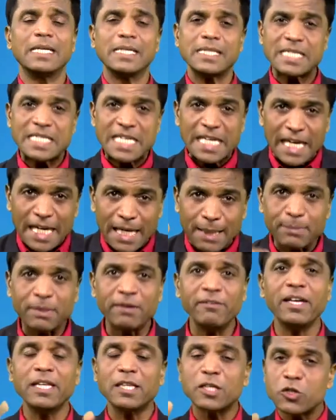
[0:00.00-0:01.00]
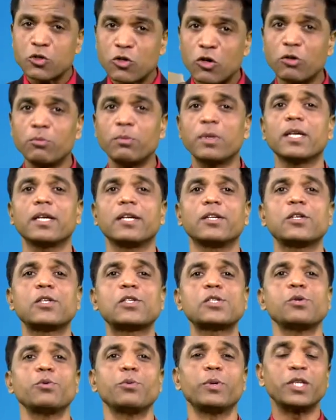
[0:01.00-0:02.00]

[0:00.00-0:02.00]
Same the way in the stock market also,